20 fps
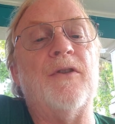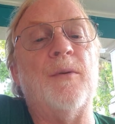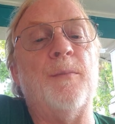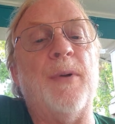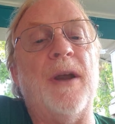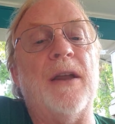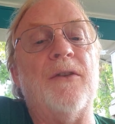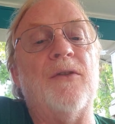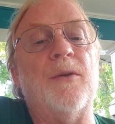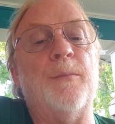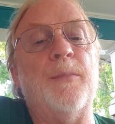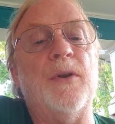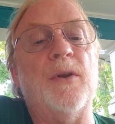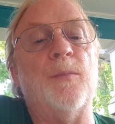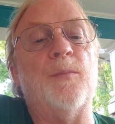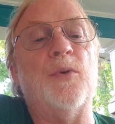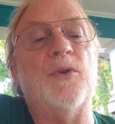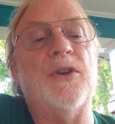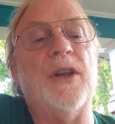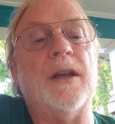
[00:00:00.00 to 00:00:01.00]
to pass a bill
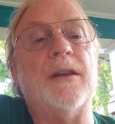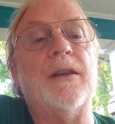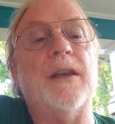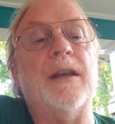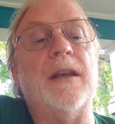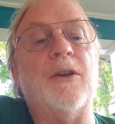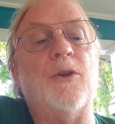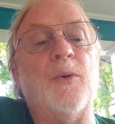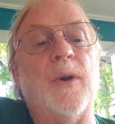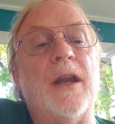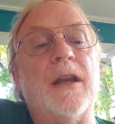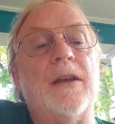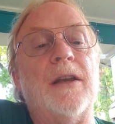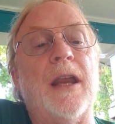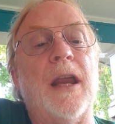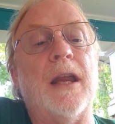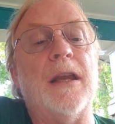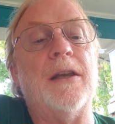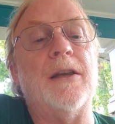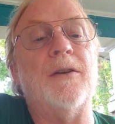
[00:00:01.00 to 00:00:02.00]
protecting the Grand
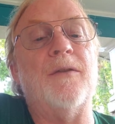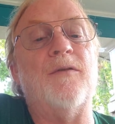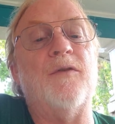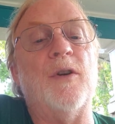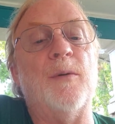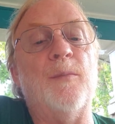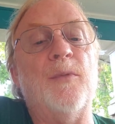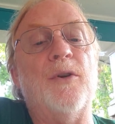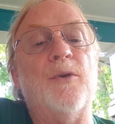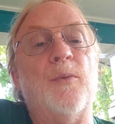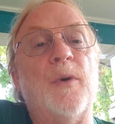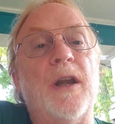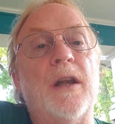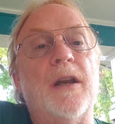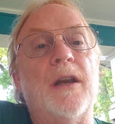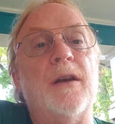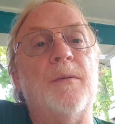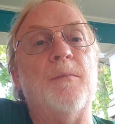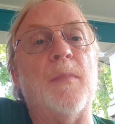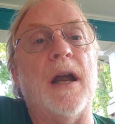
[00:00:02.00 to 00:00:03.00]
Canyon from
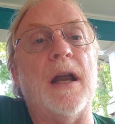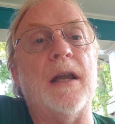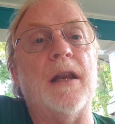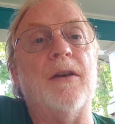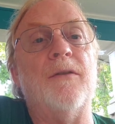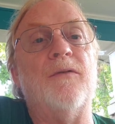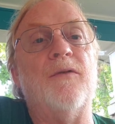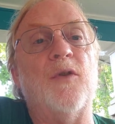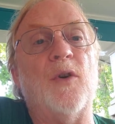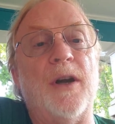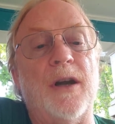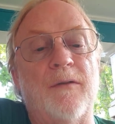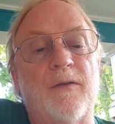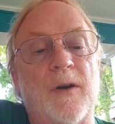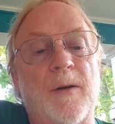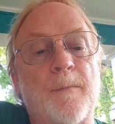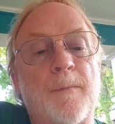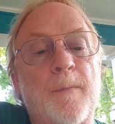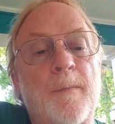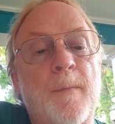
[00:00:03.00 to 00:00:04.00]
uranium mining forever.